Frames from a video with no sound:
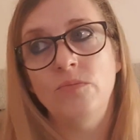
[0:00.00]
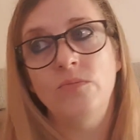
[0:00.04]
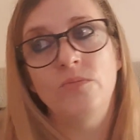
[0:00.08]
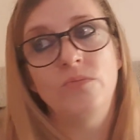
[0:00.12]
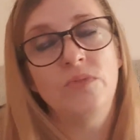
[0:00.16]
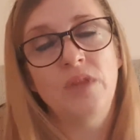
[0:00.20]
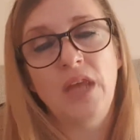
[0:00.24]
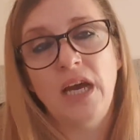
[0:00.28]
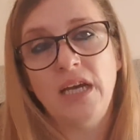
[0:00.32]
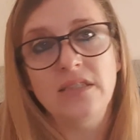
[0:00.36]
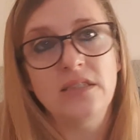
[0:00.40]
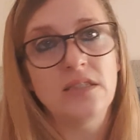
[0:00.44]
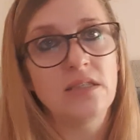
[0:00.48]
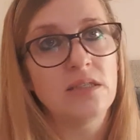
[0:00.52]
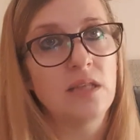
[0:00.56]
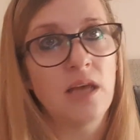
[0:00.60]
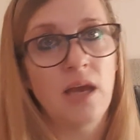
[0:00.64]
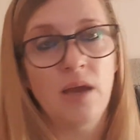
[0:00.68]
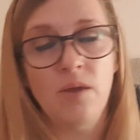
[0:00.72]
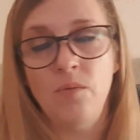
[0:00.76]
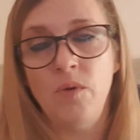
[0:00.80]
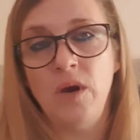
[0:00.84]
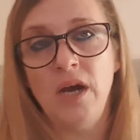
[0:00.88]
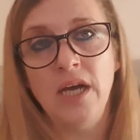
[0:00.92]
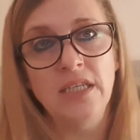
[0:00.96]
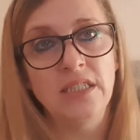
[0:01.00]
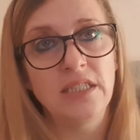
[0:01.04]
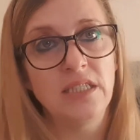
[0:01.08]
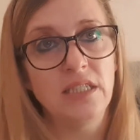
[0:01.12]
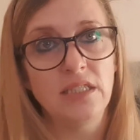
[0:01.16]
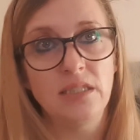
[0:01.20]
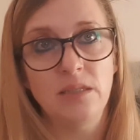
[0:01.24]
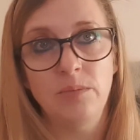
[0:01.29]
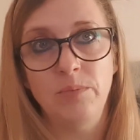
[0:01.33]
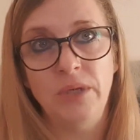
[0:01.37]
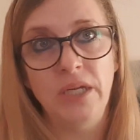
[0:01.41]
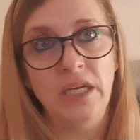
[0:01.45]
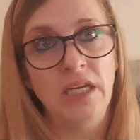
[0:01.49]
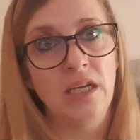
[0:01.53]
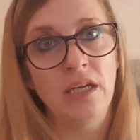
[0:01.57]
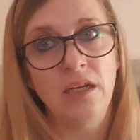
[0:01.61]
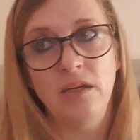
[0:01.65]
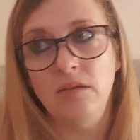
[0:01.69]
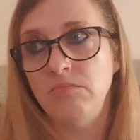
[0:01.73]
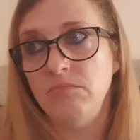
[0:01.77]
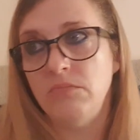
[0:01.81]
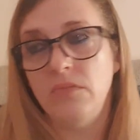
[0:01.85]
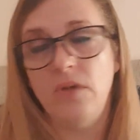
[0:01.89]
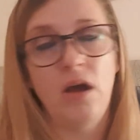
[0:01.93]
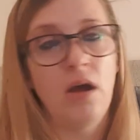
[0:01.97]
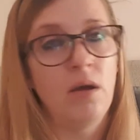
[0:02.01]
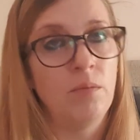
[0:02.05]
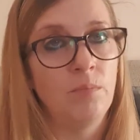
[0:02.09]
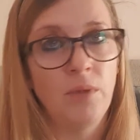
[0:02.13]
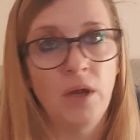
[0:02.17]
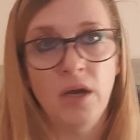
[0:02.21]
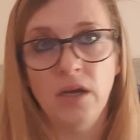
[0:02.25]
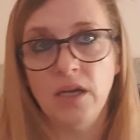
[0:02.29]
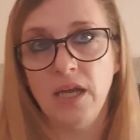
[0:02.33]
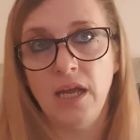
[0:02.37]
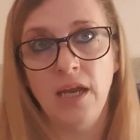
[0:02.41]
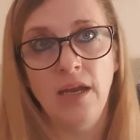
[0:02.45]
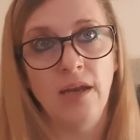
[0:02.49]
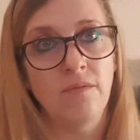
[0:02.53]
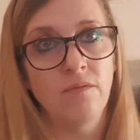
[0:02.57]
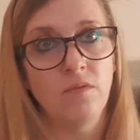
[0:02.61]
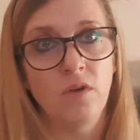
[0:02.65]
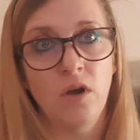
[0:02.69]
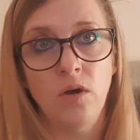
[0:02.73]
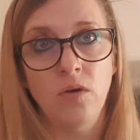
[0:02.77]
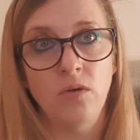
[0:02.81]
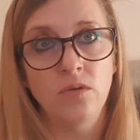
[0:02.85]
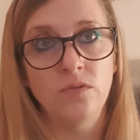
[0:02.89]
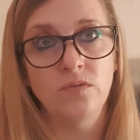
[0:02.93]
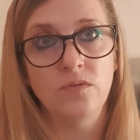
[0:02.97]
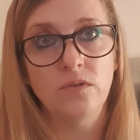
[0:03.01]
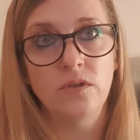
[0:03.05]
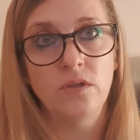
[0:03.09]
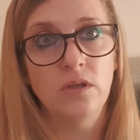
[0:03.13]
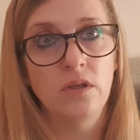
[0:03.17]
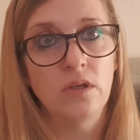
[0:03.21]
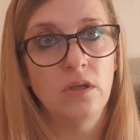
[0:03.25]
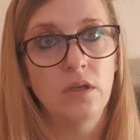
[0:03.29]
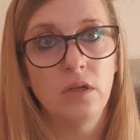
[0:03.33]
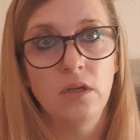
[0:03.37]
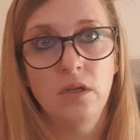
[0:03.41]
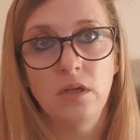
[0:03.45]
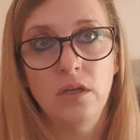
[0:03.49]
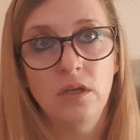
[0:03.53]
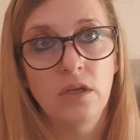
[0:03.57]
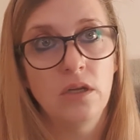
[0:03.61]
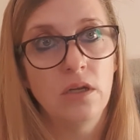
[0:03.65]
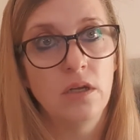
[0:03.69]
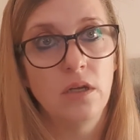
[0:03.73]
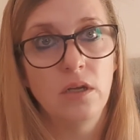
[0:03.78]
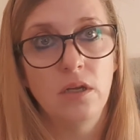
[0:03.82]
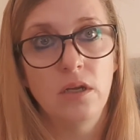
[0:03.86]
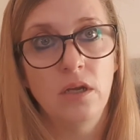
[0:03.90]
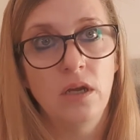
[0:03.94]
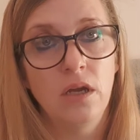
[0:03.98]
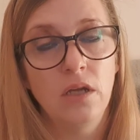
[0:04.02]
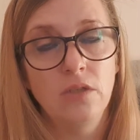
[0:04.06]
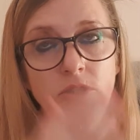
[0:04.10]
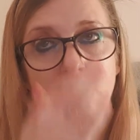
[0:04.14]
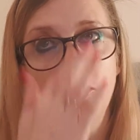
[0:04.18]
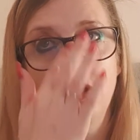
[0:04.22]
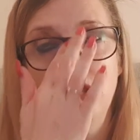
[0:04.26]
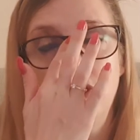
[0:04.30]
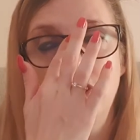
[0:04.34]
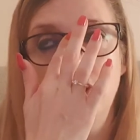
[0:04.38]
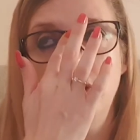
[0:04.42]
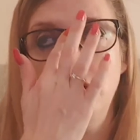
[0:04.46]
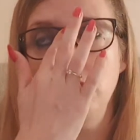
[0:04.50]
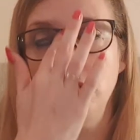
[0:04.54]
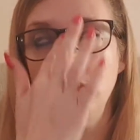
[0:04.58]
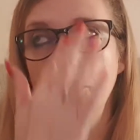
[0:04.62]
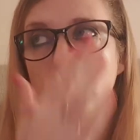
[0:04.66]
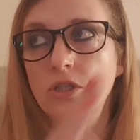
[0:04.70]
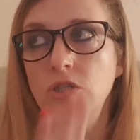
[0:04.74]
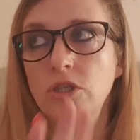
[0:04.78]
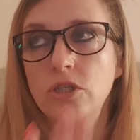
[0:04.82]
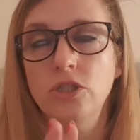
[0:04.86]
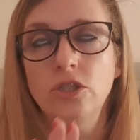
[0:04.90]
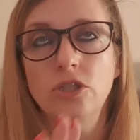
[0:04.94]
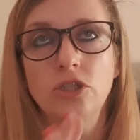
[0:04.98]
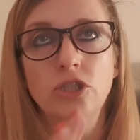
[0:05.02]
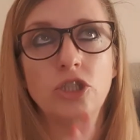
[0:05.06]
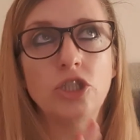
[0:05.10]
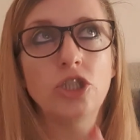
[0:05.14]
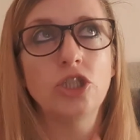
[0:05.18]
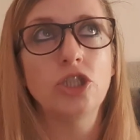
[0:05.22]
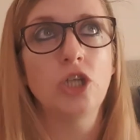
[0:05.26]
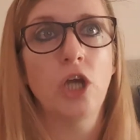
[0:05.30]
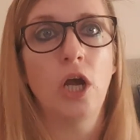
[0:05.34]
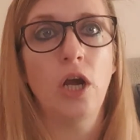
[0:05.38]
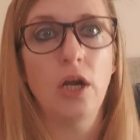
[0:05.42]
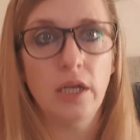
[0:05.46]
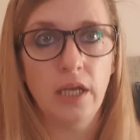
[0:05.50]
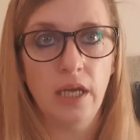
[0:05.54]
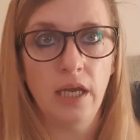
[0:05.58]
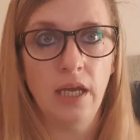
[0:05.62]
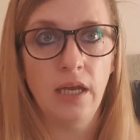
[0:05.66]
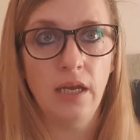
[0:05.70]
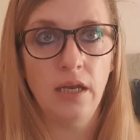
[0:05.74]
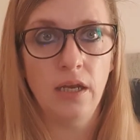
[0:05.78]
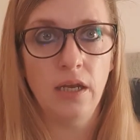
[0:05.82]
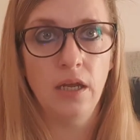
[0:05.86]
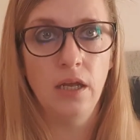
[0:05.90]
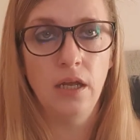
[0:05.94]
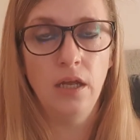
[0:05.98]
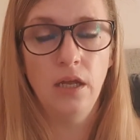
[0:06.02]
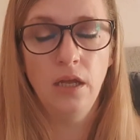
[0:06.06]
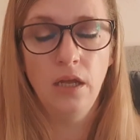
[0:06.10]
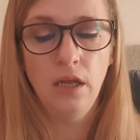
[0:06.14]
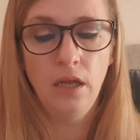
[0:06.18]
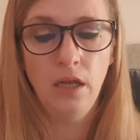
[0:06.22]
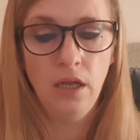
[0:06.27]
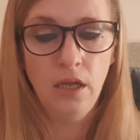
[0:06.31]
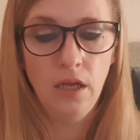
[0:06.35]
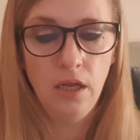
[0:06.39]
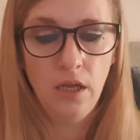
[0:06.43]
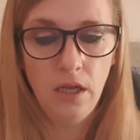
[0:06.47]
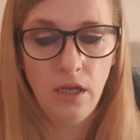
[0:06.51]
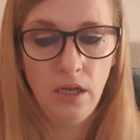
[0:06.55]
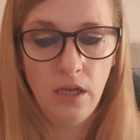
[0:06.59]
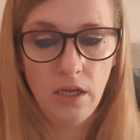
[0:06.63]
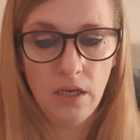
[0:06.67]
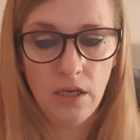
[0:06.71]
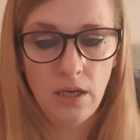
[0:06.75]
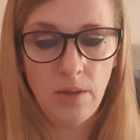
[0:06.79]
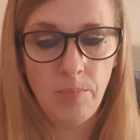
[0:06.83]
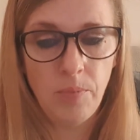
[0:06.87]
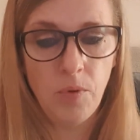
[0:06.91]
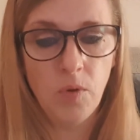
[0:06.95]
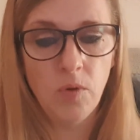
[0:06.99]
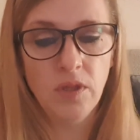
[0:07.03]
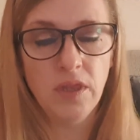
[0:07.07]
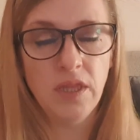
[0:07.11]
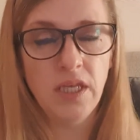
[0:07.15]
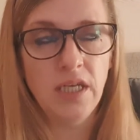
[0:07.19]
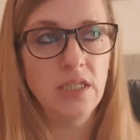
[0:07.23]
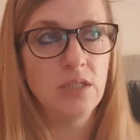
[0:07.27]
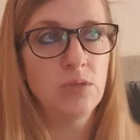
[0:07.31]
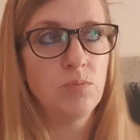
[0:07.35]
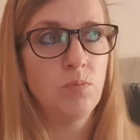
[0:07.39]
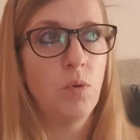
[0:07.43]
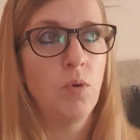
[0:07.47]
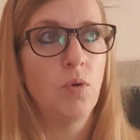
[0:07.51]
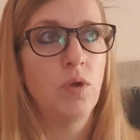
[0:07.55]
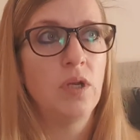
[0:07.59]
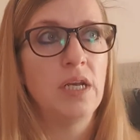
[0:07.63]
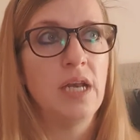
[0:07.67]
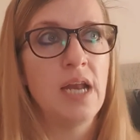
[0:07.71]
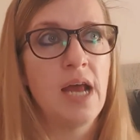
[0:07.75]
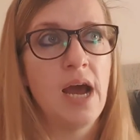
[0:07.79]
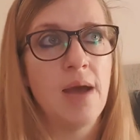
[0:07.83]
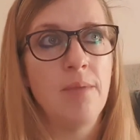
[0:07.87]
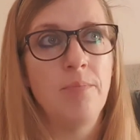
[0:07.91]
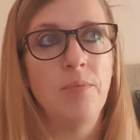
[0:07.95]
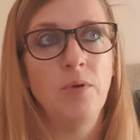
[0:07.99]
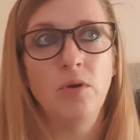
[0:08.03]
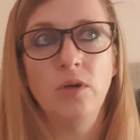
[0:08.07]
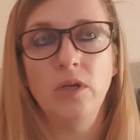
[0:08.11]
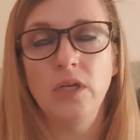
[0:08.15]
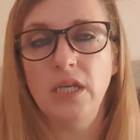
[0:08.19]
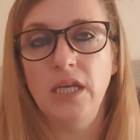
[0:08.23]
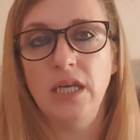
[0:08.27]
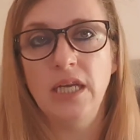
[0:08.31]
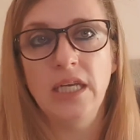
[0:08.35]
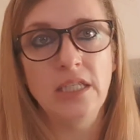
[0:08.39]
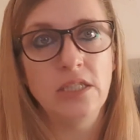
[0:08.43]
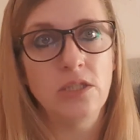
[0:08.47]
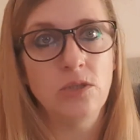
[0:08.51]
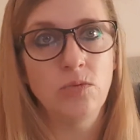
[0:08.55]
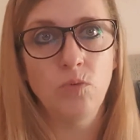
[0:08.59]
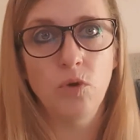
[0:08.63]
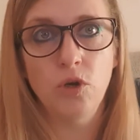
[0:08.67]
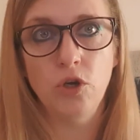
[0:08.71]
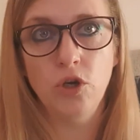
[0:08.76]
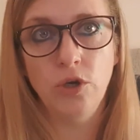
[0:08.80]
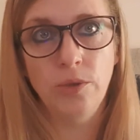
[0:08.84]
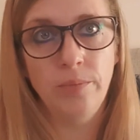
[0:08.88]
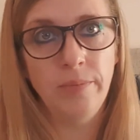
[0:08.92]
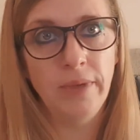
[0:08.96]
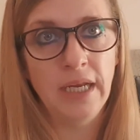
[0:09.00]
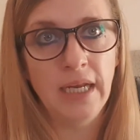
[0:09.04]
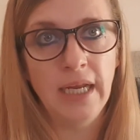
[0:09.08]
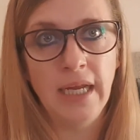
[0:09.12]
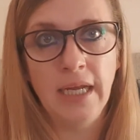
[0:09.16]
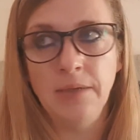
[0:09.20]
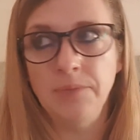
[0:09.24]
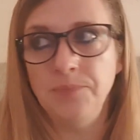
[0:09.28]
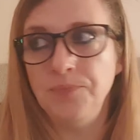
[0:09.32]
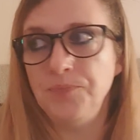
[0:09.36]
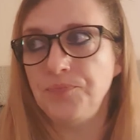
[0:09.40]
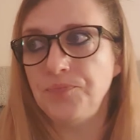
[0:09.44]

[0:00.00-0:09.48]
that's their way of disciplining. I'm not getting involved. Just shocking. Now, by this point, neighbourhood kids were coming in